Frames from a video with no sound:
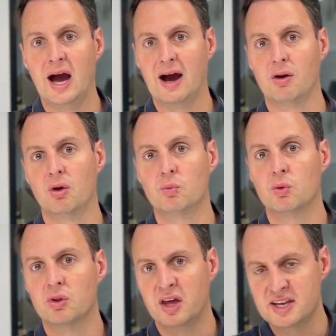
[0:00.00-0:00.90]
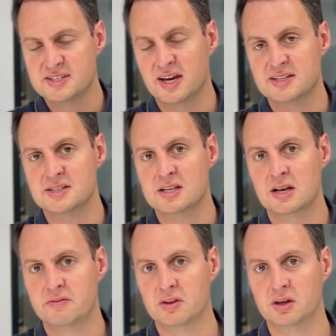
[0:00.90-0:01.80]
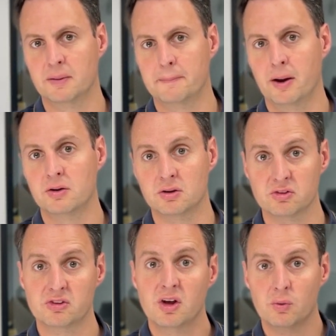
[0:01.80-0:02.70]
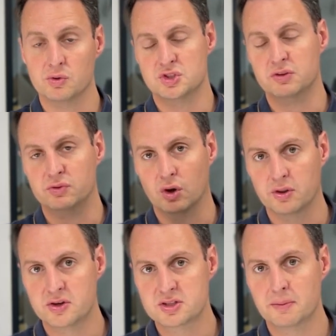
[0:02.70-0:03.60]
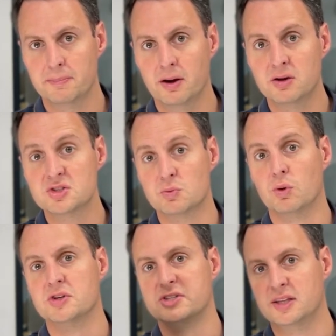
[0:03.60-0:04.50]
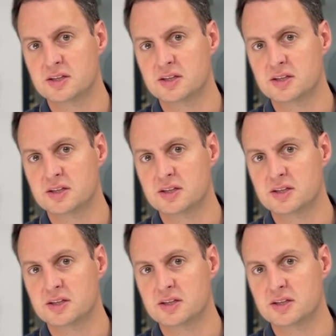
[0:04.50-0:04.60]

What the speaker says: how long will they take to deliver the components? Once you've got those components, what's then the